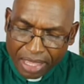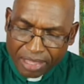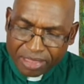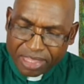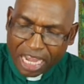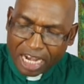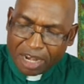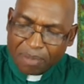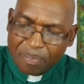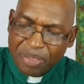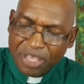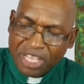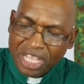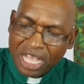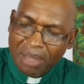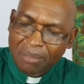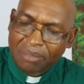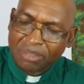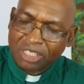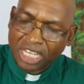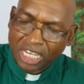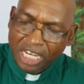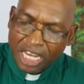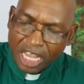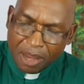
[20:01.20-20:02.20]
that
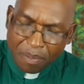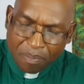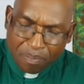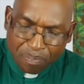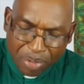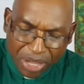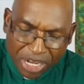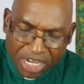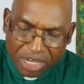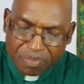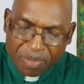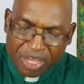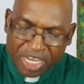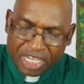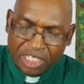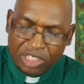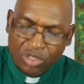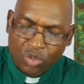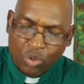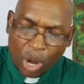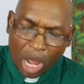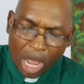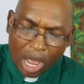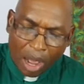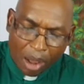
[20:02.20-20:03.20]
becomes an impediment
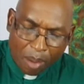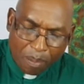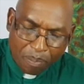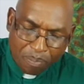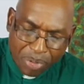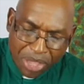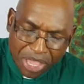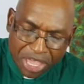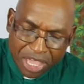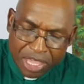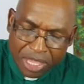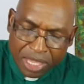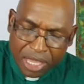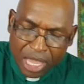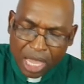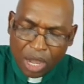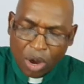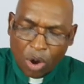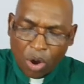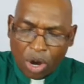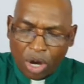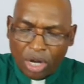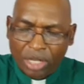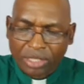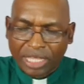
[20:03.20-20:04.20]
to our being
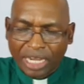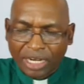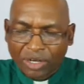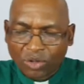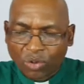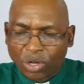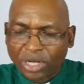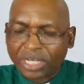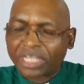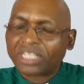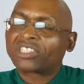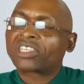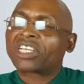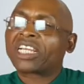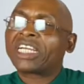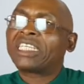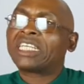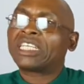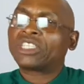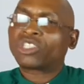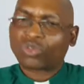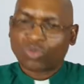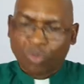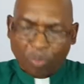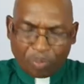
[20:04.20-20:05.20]
all that God has created
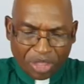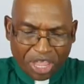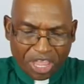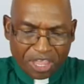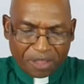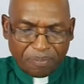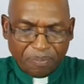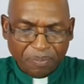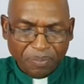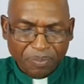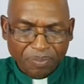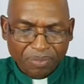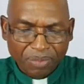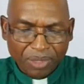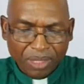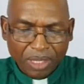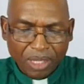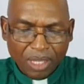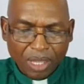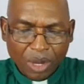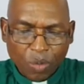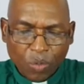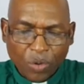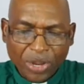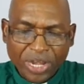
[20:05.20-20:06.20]
us to be.
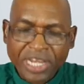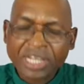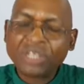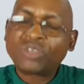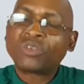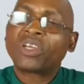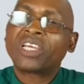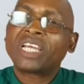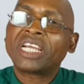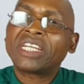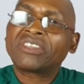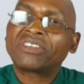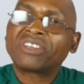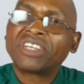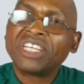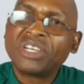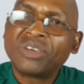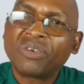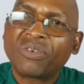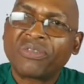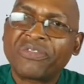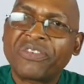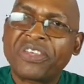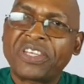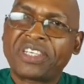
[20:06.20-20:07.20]
we need to get rid
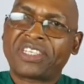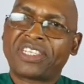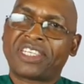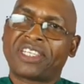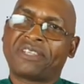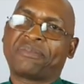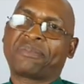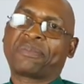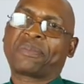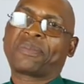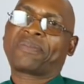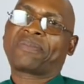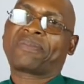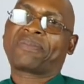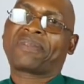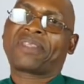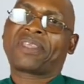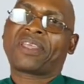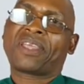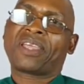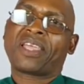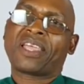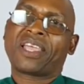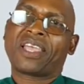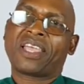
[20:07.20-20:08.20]
of it.
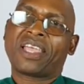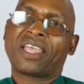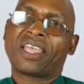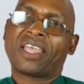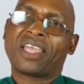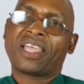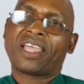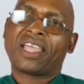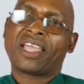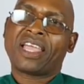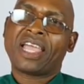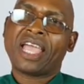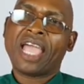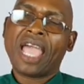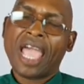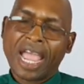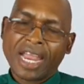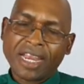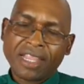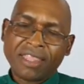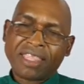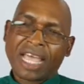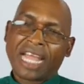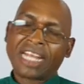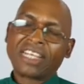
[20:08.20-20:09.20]

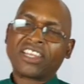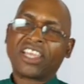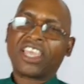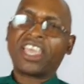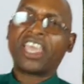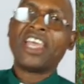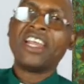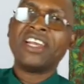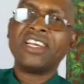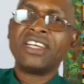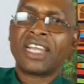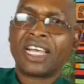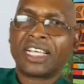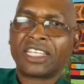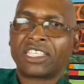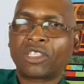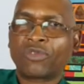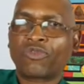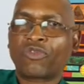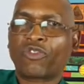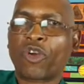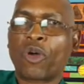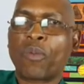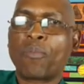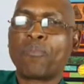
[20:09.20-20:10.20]
And that hinders
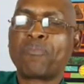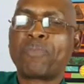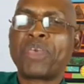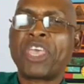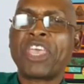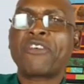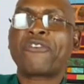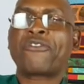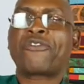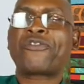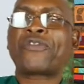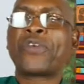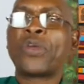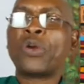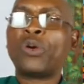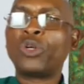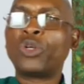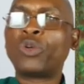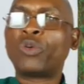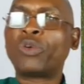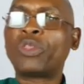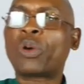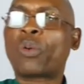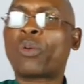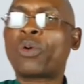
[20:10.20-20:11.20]
from being filled
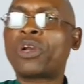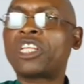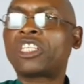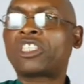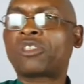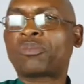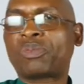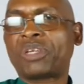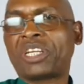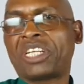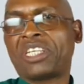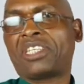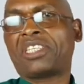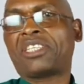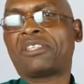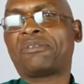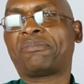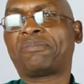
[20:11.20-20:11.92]
with the Holy Spirit,